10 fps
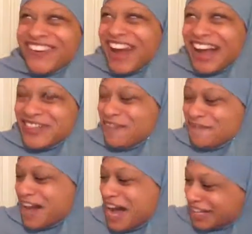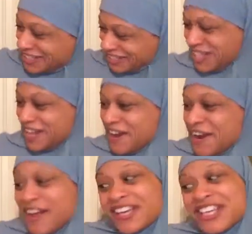cried the fox.
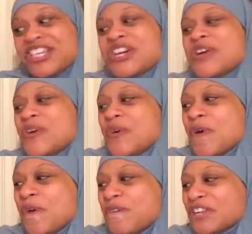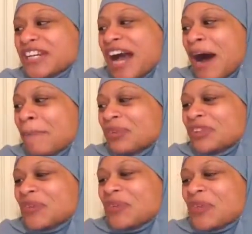You've come
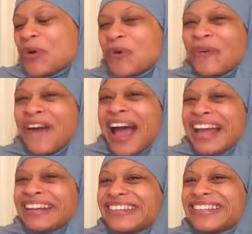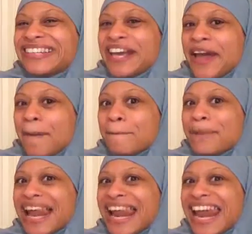to the right
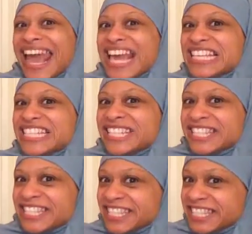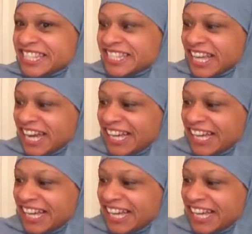place.